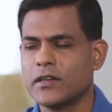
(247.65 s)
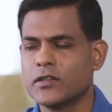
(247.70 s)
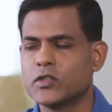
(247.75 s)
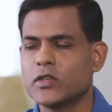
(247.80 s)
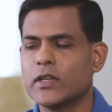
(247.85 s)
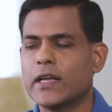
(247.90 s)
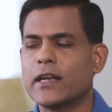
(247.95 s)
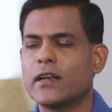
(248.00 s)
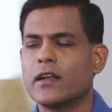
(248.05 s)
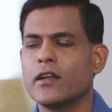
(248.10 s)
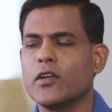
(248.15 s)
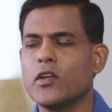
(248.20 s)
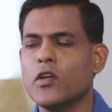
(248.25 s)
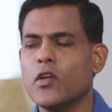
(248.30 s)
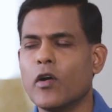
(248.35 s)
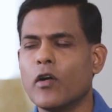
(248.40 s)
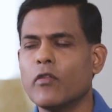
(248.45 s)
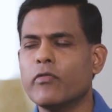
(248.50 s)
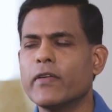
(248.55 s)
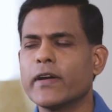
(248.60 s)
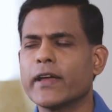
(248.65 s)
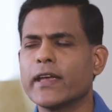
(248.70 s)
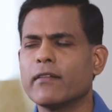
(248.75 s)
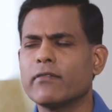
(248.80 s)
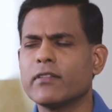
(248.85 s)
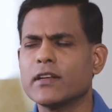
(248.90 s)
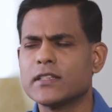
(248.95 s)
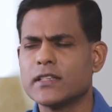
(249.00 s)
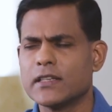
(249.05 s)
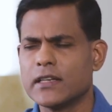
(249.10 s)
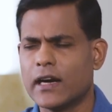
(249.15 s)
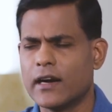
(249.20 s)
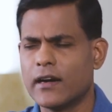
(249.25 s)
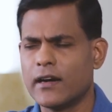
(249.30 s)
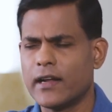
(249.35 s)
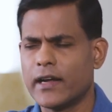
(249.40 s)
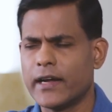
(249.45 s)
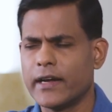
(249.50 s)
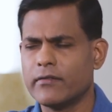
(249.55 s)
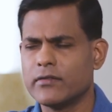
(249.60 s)
so that your forgiveness in
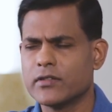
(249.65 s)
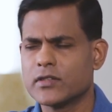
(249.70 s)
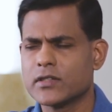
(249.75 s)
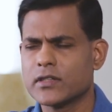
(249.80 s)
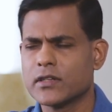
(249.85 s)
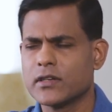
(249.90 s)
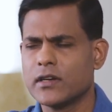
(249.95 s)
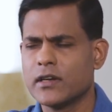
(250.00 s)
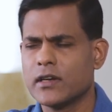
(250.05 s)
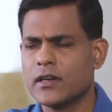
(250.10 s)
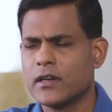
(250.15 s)
our lives